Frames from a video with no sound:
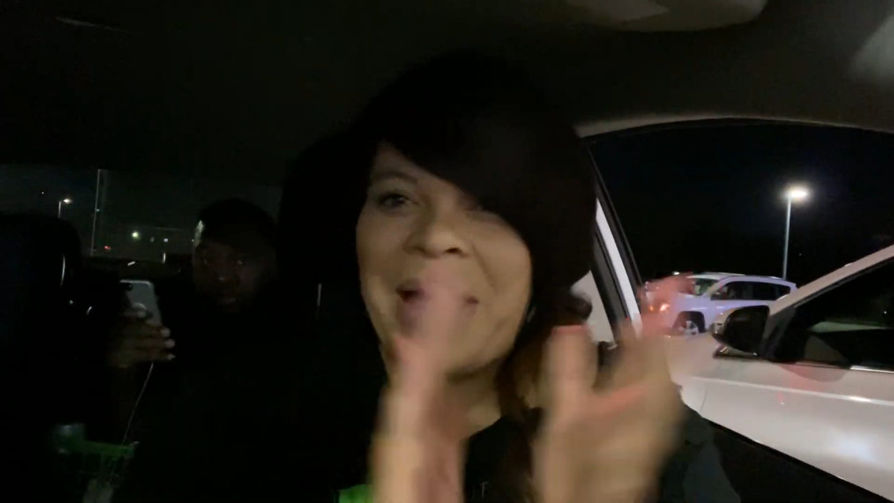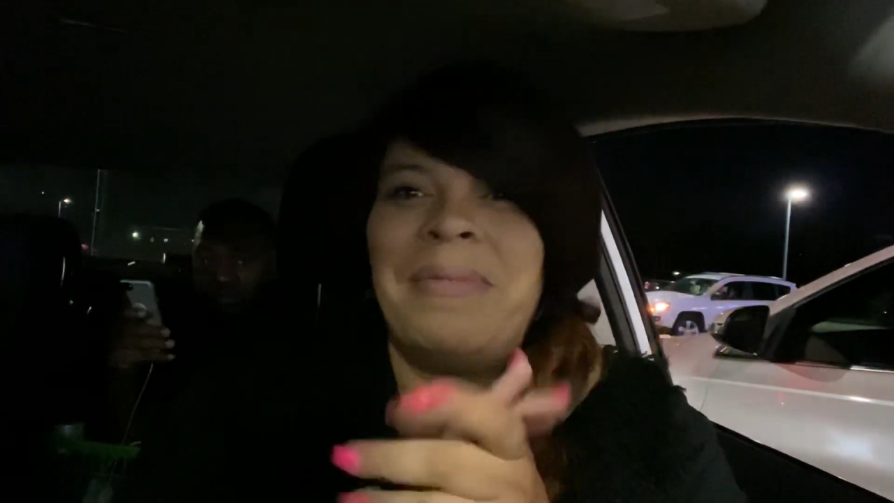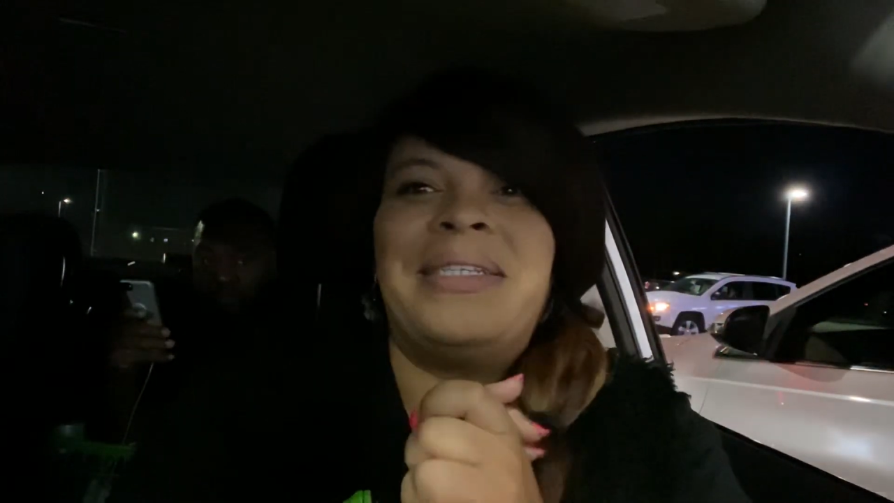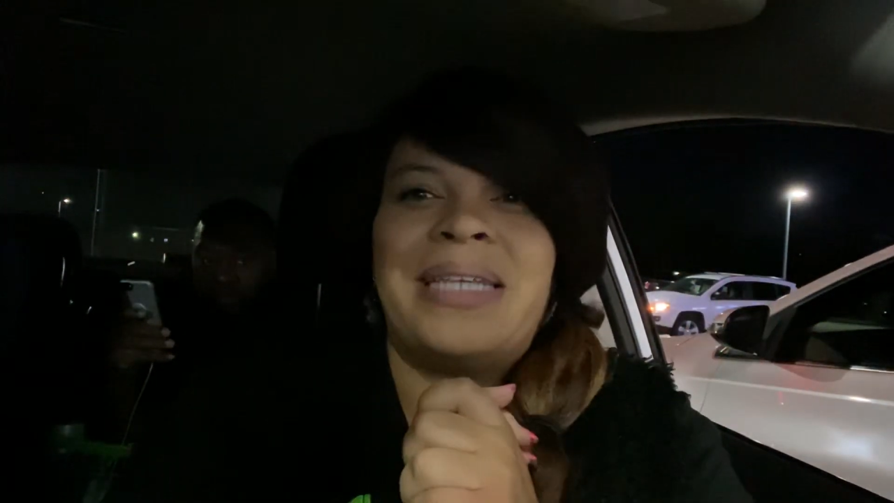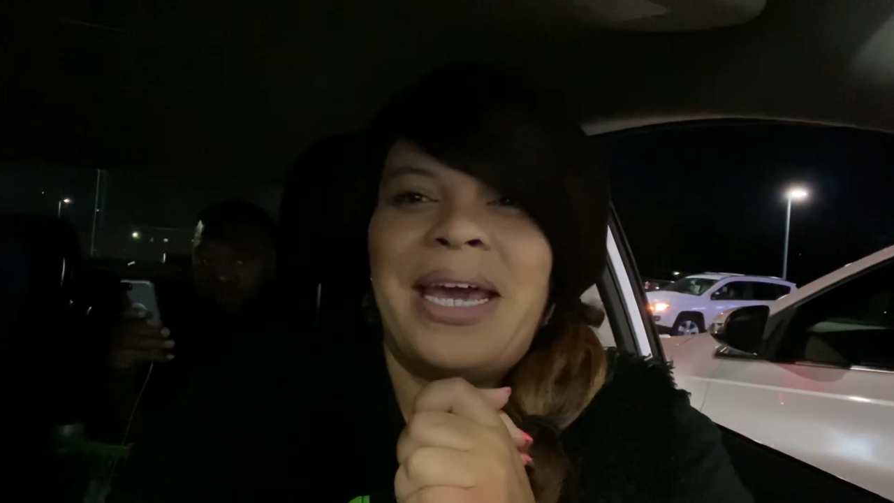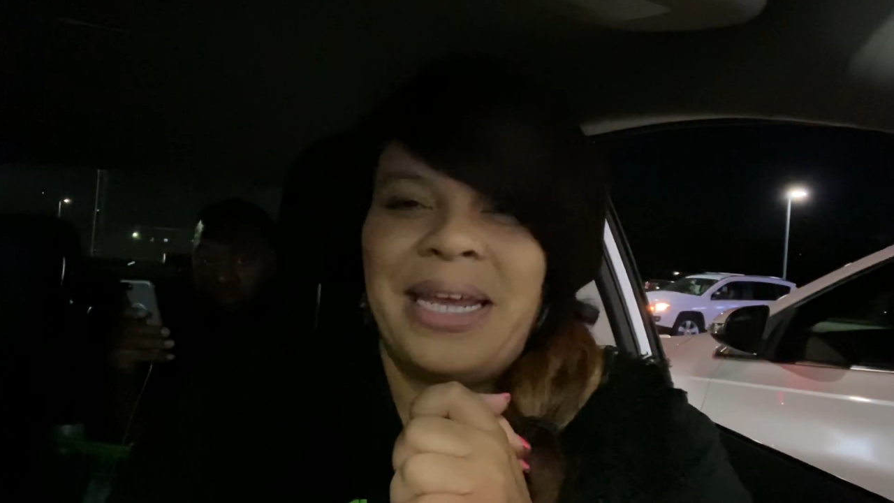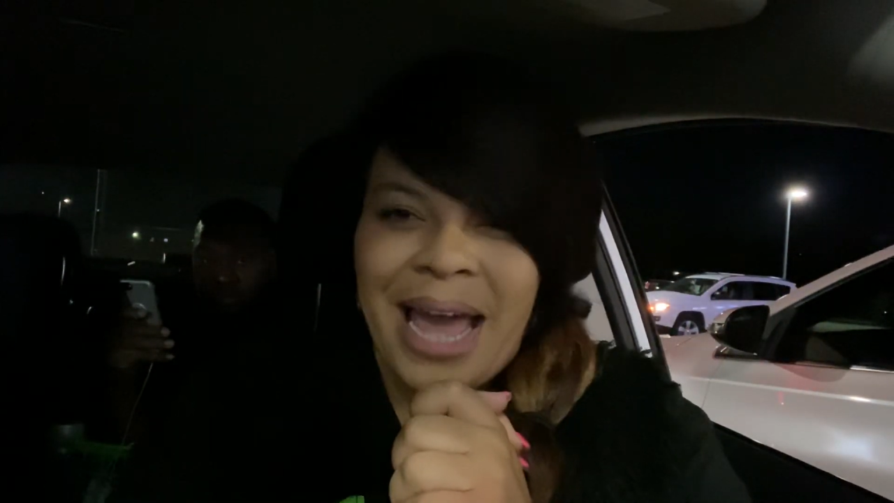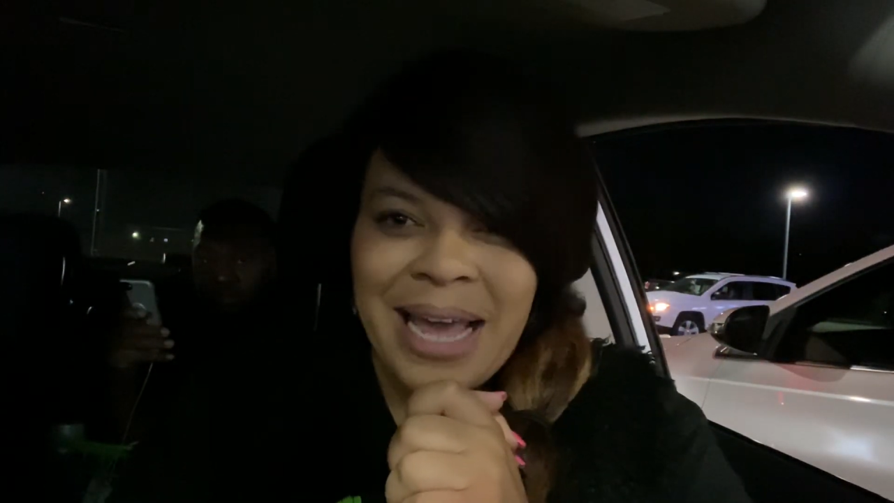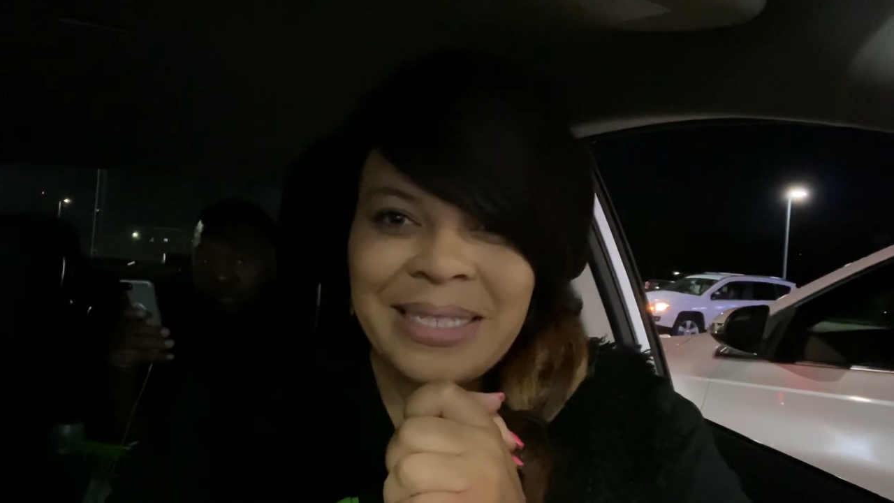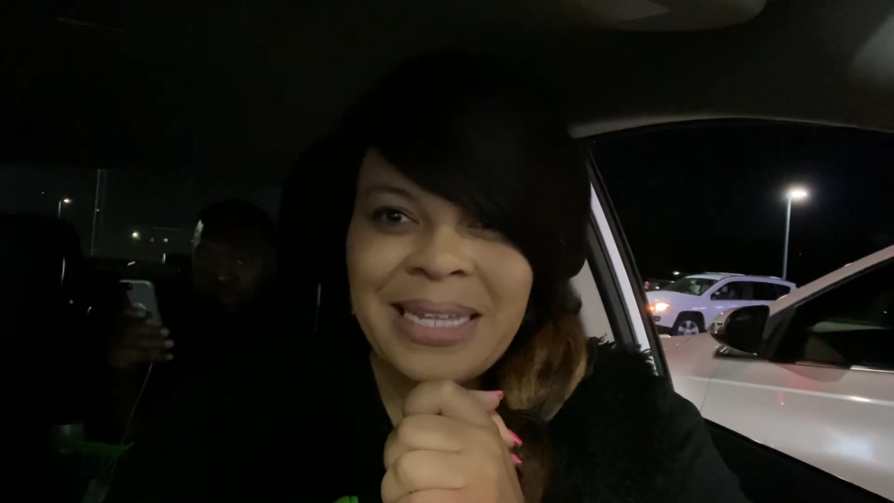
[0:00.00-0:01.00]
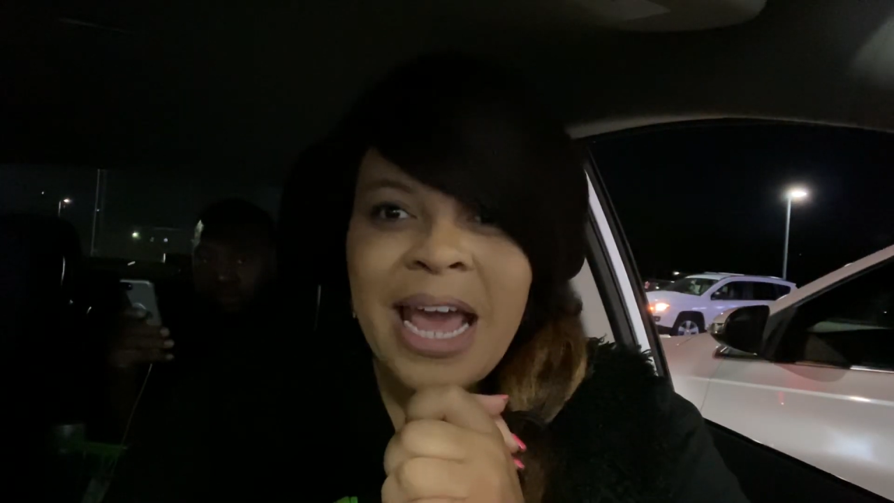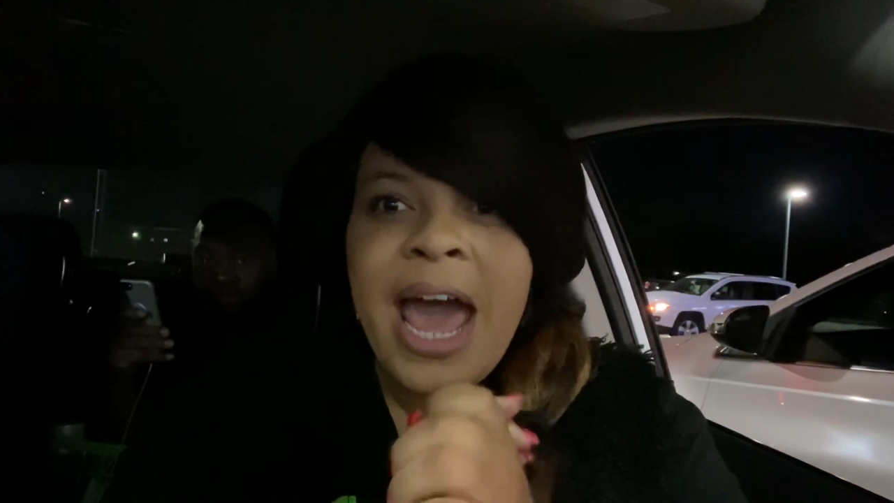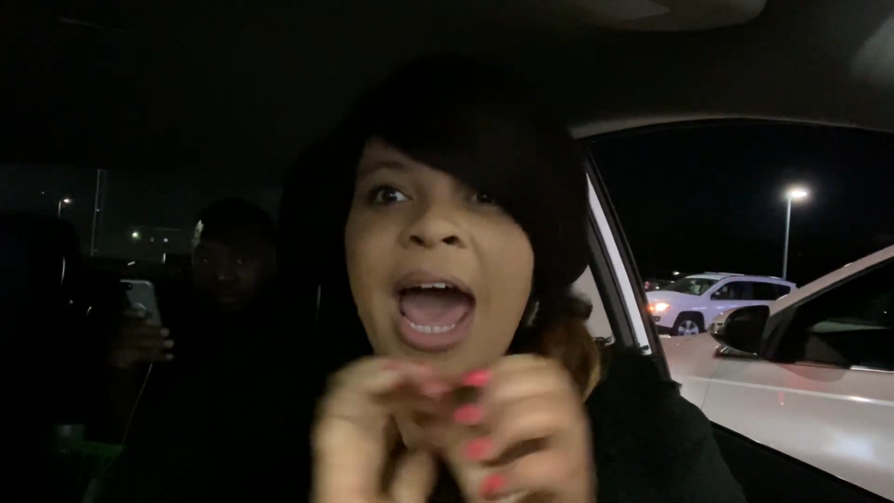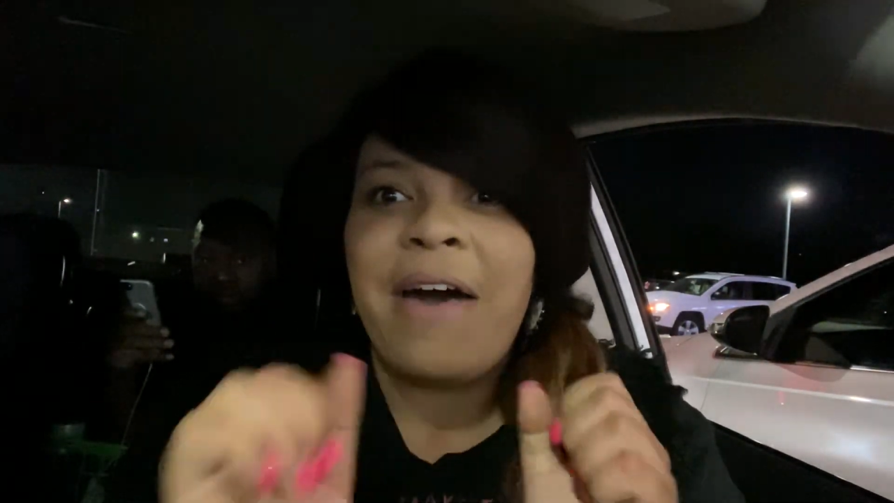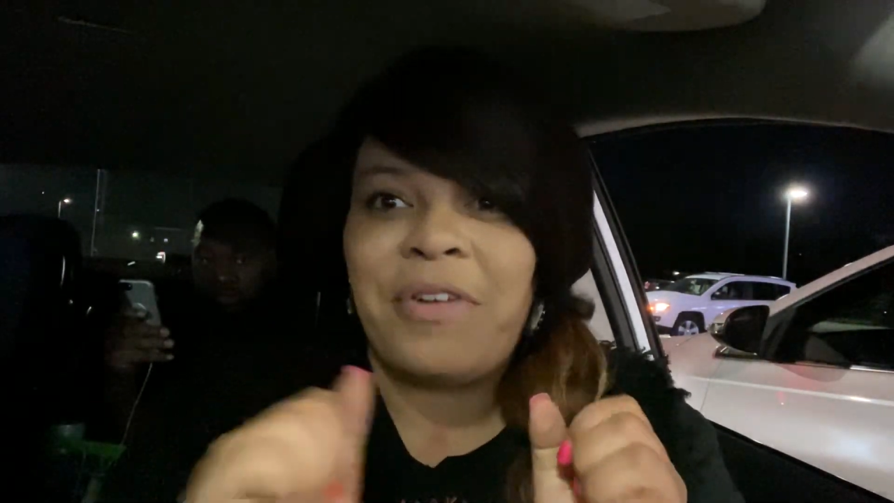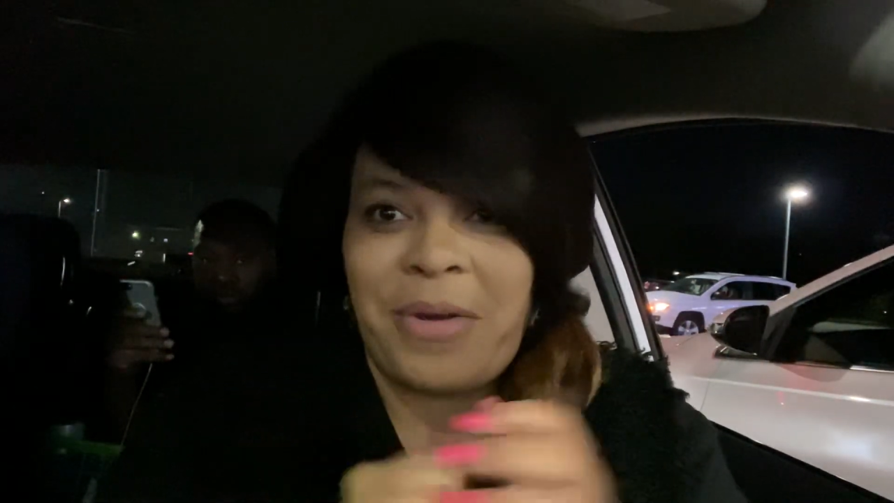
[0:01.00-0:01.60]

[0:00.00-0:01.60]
I'm excited, guys. Have